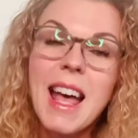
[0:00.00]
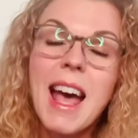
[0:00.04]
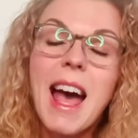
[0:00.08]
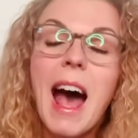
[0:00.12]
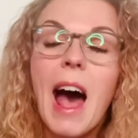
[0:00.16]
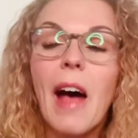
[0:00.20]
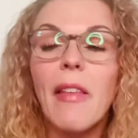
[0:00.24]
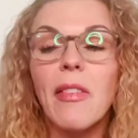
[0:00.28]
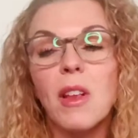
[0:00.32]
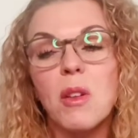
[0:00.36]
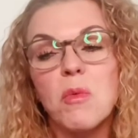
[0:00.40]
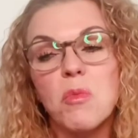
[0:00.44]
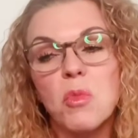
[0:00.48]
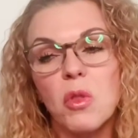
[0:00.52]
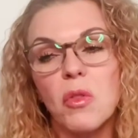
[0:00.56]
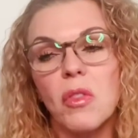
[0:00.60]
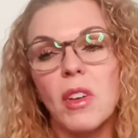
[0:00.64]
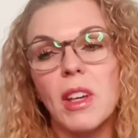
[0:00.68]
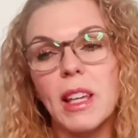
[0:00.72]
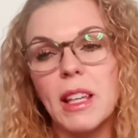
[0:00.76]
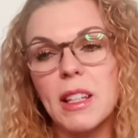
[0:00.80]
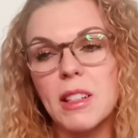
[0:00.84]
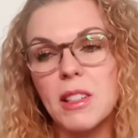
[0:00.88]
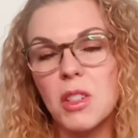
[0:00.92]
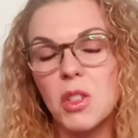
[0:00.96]
And then
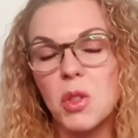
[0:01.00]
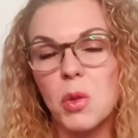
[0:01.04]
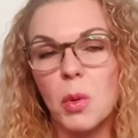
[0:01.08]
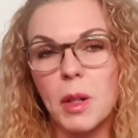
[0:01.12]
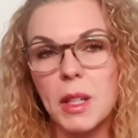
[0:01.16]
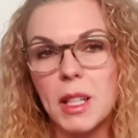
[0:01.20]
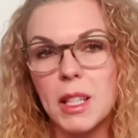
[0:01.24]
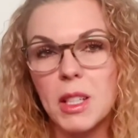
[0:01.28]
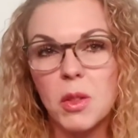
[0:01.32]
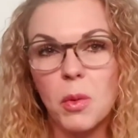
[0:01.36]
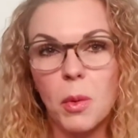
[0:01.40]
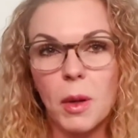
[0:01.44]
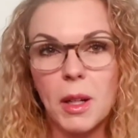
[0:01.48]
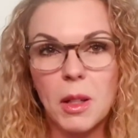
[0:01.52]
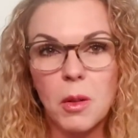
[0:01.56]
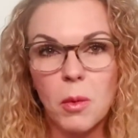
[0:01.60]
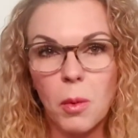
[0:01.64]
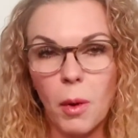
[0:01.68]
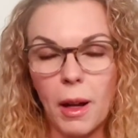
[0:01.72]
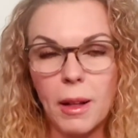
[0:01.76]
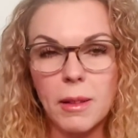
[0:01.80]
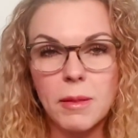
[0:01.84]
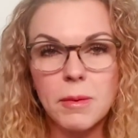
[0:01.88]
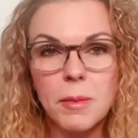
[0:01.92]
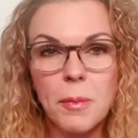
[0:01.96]
moving into
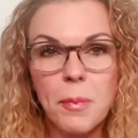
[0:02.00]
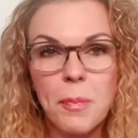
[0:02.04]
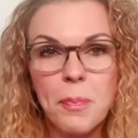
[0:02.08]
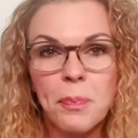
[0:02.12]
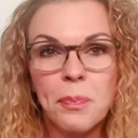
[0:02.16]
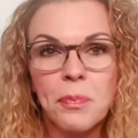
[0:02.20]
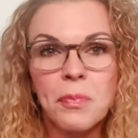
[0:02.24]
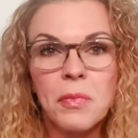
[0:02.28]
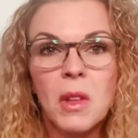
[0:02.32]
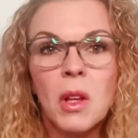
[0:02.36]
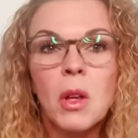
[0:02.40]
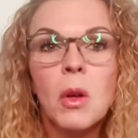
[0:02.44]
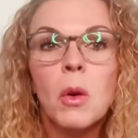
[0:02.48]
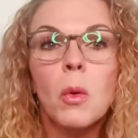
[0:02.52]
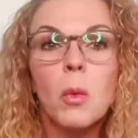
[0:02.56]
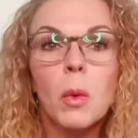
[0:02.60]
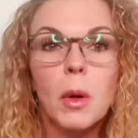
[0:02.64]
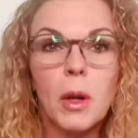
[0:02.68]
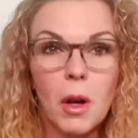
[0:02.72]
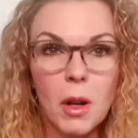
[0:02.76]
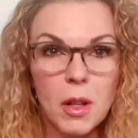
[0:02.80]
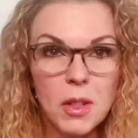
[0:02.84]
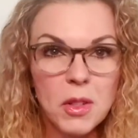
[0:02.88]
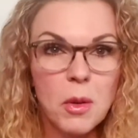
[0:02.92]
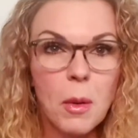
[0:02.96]
2021, we
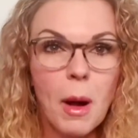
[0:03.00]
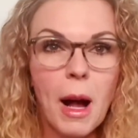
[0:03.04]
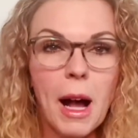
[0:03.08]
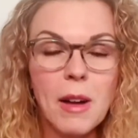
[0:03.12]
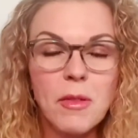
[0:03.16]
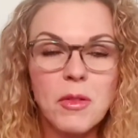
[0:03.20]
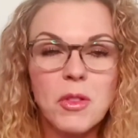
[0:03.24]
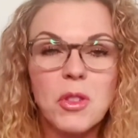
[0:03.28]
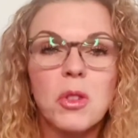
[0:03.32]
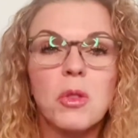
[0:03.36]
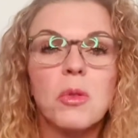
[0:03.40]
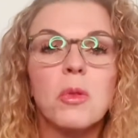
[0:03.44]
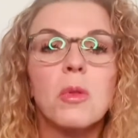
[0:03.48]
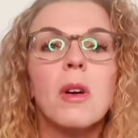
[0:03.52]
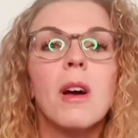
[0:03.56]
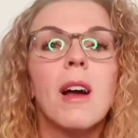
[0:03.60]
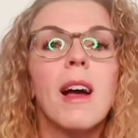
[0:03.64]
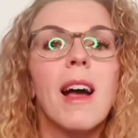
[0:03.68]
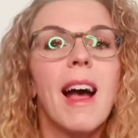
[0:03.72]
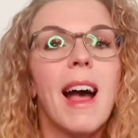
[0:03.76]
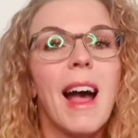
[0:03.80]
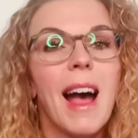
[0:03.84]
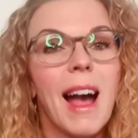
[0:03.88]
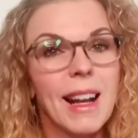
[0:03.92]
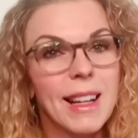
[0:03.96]
also have to
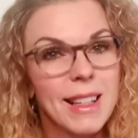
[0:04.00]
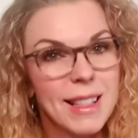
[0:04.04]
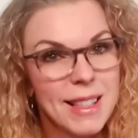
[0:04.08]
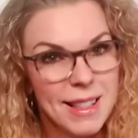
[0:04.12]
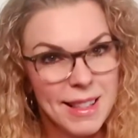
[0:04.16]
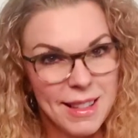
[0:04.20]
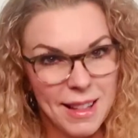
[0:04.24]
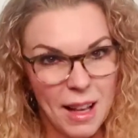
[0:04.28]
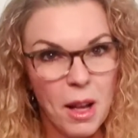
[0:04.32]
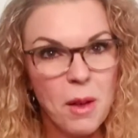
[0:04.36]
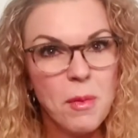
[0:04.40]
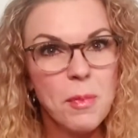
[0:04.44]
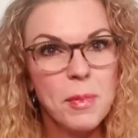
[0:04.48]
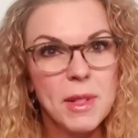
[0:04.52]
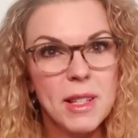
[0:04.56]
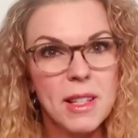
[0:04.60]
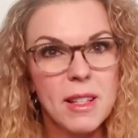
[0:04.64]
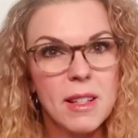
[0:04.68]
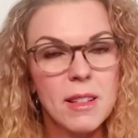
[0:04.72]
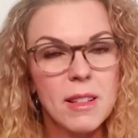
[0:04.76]
accept